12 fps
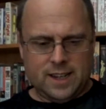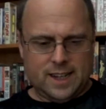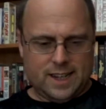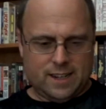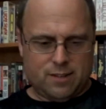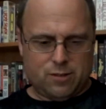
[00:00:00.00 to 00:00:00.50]

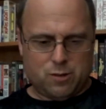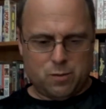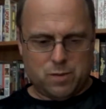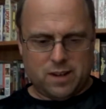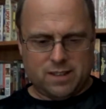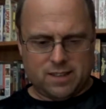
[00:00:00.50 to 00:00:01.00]
in some
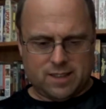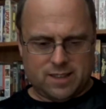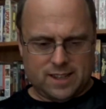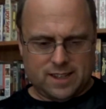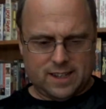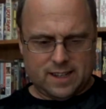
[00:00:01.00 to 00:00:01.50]
ways, I
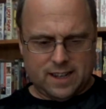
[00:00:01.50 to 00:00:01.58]
think.